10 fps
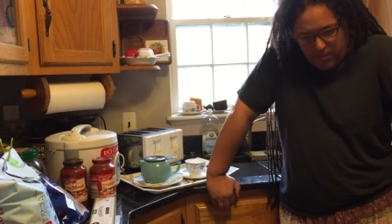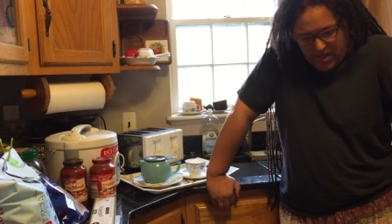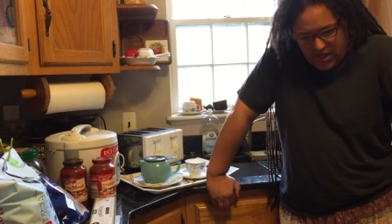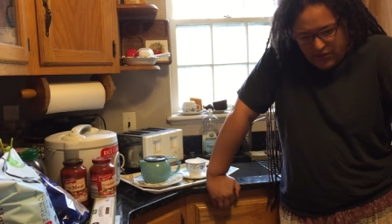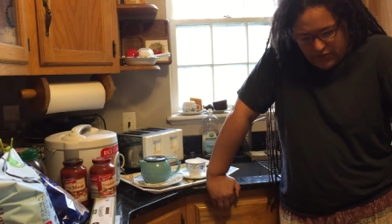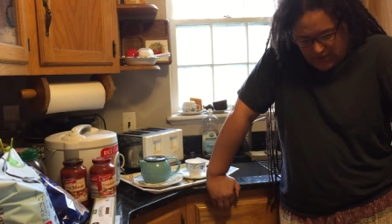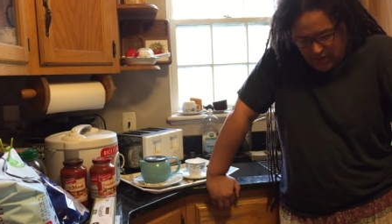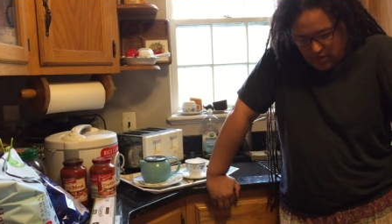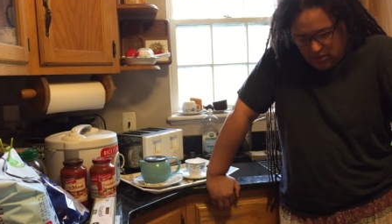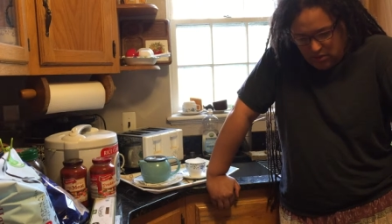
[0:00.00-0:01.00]
bit of
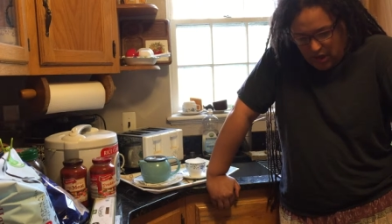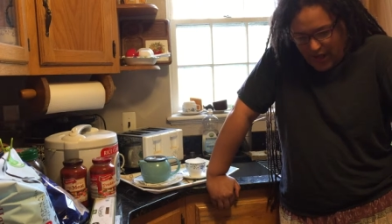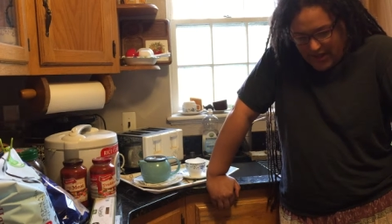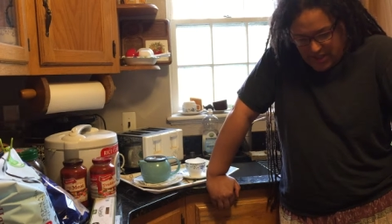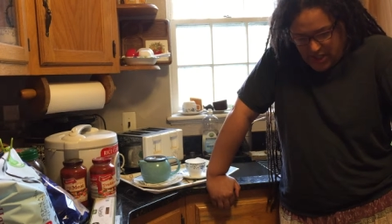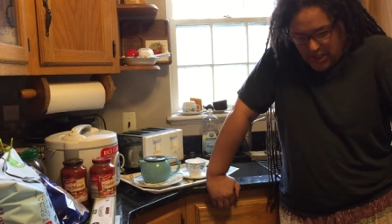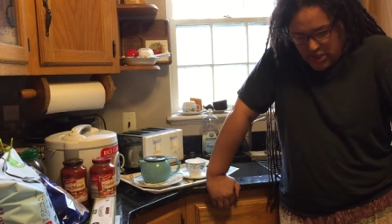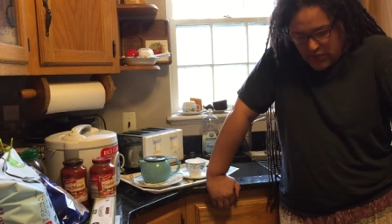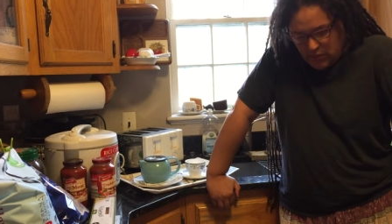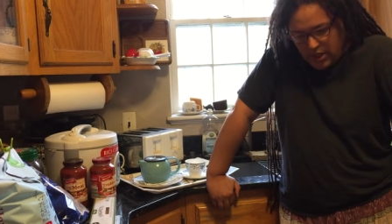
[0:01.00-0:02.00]
skill at
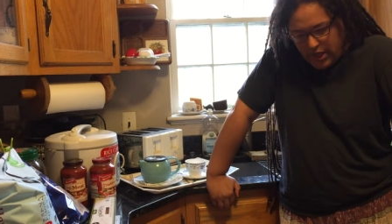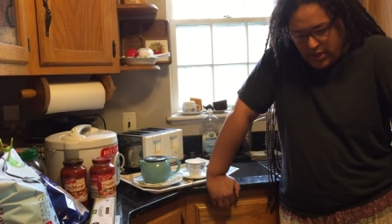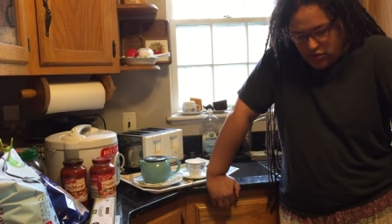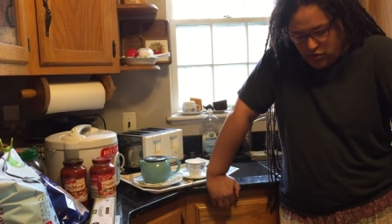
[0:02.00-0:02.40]
changing what I